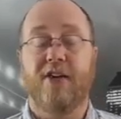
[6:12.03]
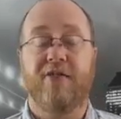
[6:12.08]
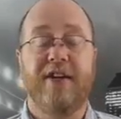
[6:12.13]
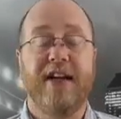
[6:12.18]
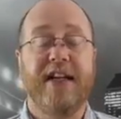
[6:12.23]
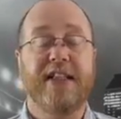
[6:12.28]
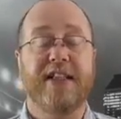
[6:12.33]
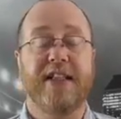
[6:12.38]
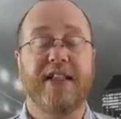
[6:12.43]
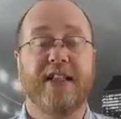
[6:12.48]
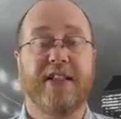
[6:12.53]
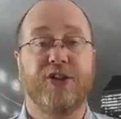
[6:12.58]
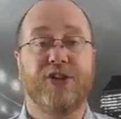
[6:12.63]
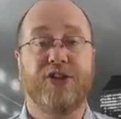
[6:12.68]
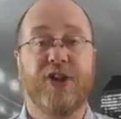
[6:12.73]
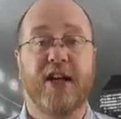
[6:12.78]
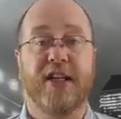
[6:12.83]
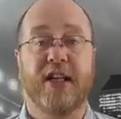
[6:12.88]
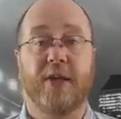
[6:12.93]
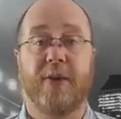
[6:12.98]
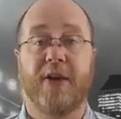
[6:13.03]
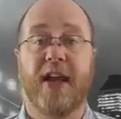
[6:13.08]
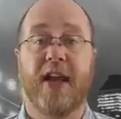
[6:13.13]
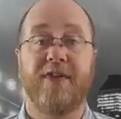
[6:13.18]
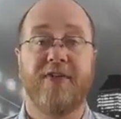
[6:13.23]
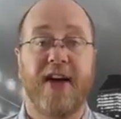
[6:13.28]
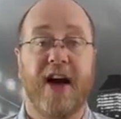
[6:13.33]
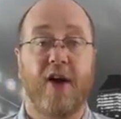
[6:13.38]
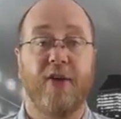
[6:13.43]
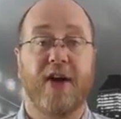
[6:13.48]
recently did a study where they
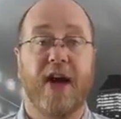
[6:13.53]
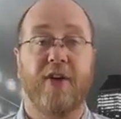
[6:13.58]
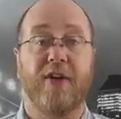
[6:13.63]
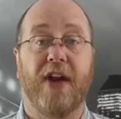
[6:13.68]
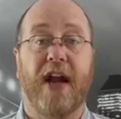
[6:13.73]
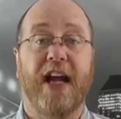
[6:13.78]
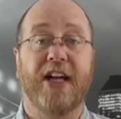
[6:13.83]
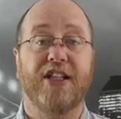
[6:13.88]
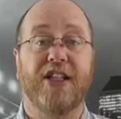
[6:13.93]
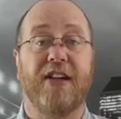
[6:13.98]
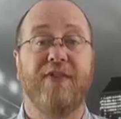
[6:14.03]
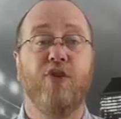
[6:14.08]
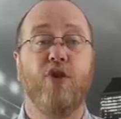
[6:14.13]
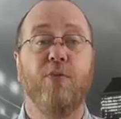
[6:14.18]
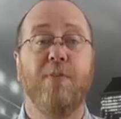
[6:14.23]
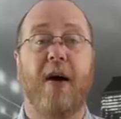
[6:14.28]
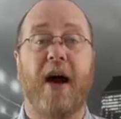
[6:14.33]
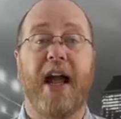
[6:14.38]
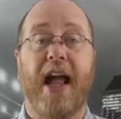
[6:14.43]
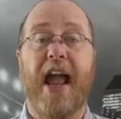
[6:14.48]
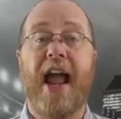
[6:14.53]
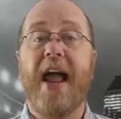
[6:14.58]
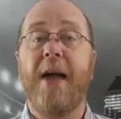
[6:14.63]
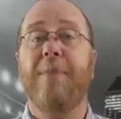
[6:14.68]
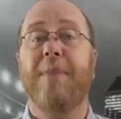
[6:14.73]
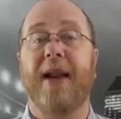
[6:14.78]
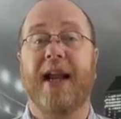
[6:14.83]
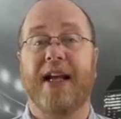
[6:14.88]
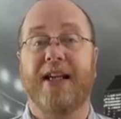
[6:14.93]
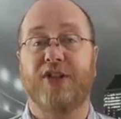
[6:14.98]
found out that actually if you buy
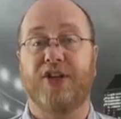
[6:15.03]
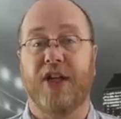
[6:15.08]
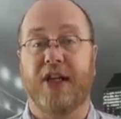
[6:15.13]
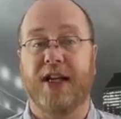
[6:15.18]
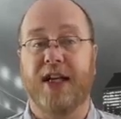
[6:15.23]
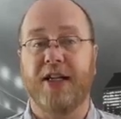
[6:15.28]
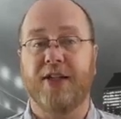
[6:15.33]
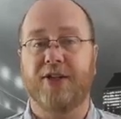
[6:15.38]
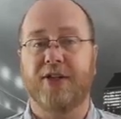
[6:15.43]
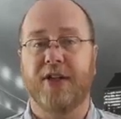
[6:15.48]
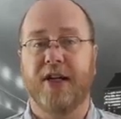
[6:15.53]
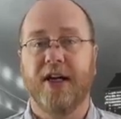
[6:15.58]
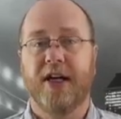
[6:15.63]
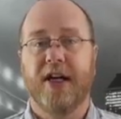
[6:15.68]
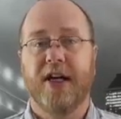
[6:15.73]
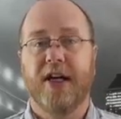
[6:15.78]
airplane tickets,